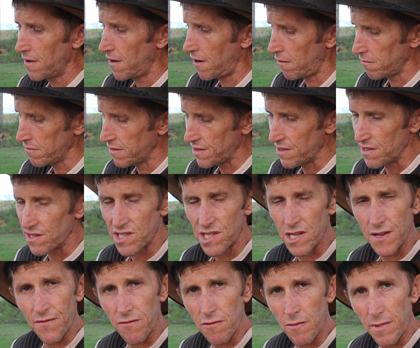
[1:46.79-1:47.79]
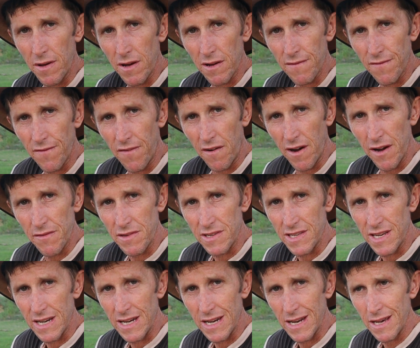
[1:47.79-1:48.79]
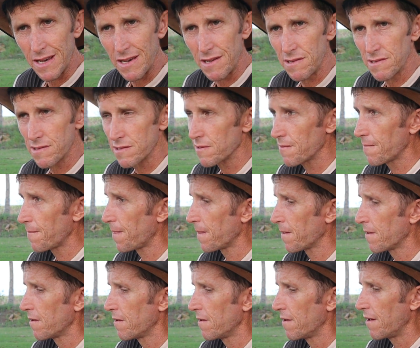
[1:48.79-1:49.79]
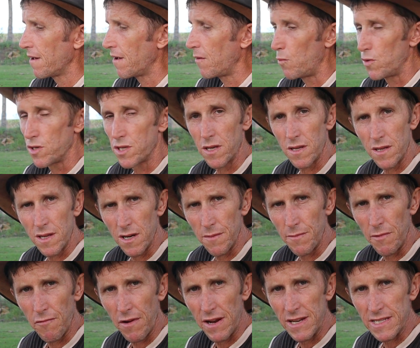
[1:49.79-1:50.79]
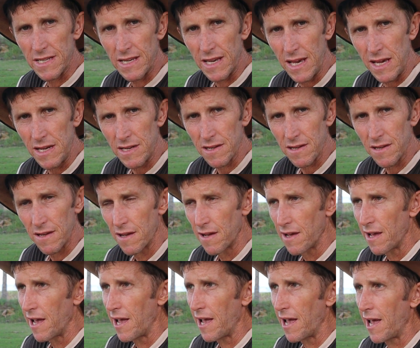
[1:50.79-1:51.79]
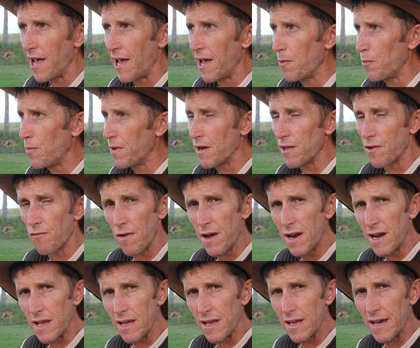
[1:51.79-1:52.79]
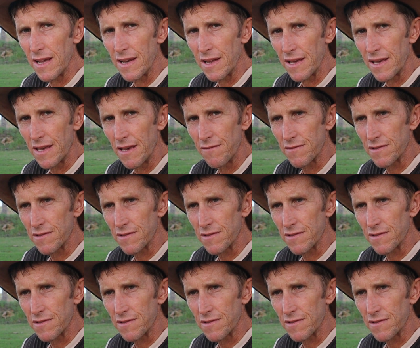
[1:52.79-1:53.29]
I'll let this sit for about 5 to 10 days, which then it'll be ready to eat. And when it's ready, it